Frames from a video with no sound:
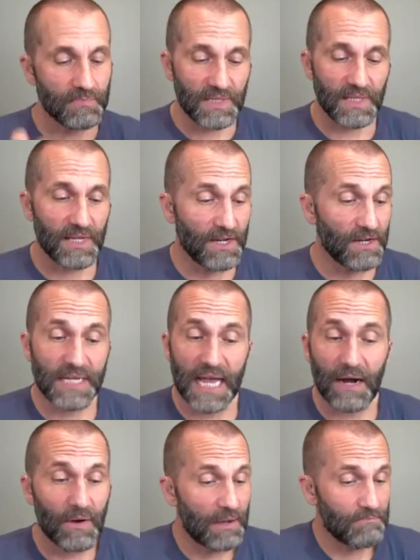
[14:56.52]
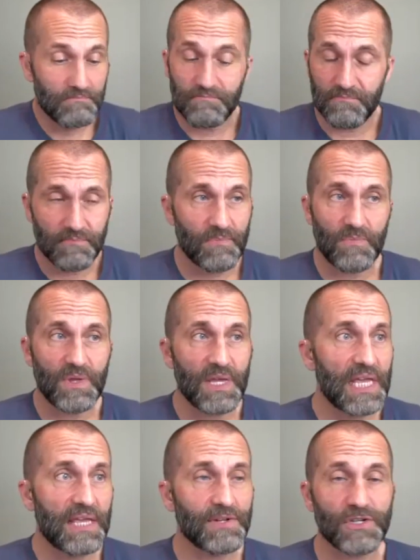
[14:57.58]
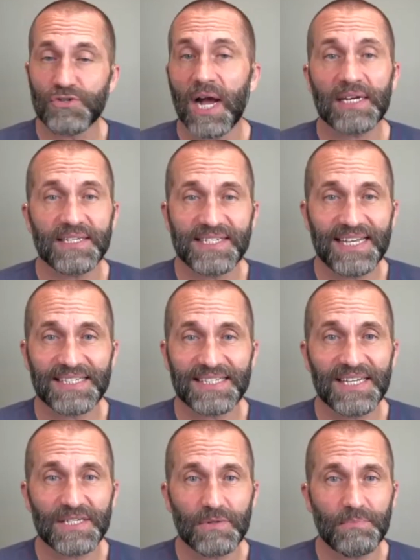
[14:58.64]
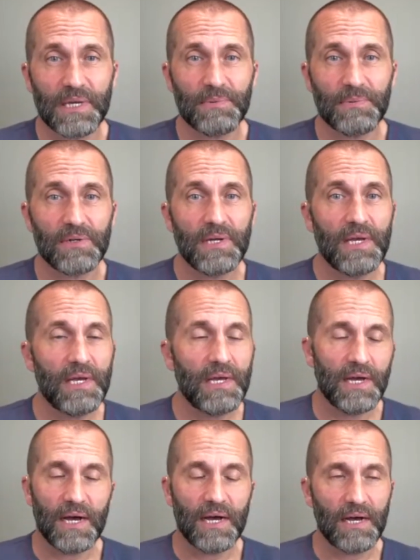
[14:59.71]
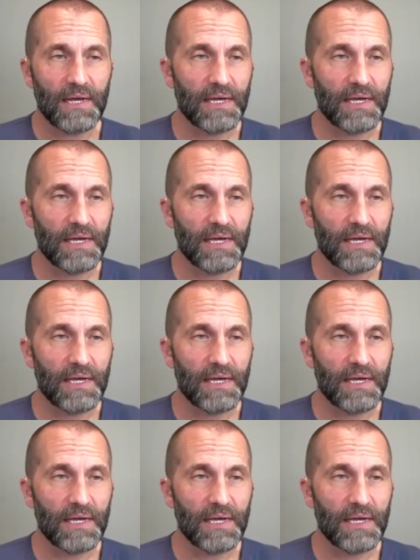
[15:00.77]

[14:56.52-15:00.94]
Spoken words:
Here's how I'm even trying to stay in touch with people, and a